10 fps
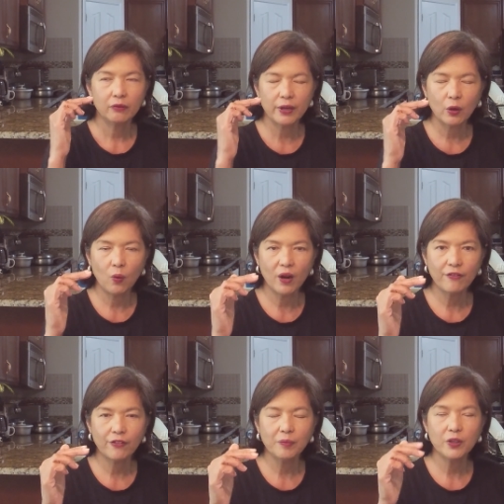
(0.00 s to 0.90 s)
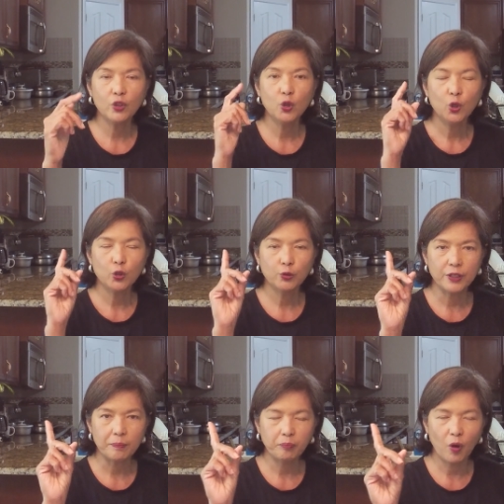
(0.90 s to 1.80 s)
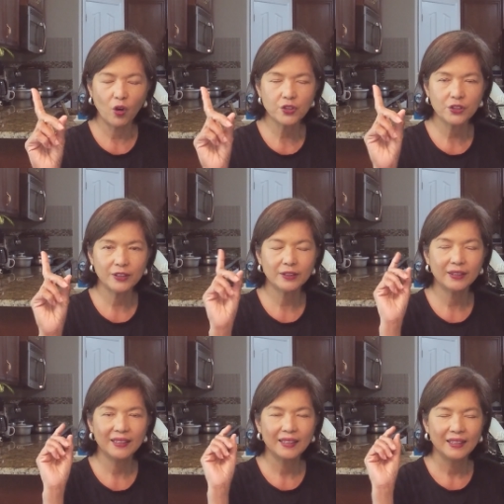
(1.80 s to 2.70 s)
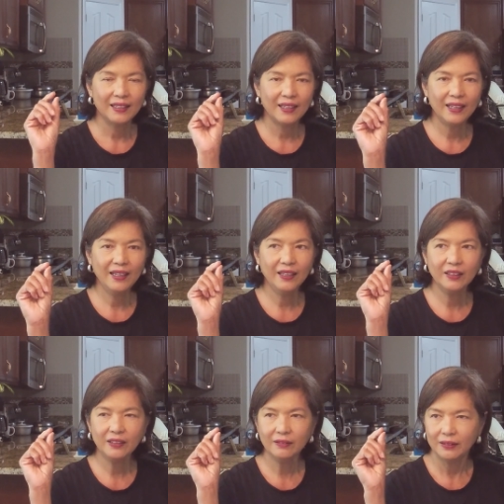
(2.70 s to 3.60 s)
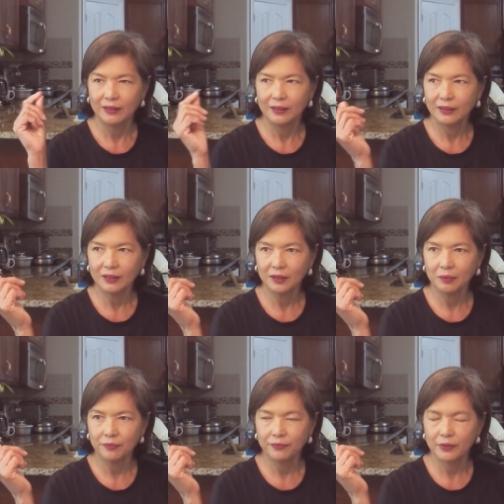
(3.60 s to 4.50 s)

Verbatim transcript: require from you to deposit in uh,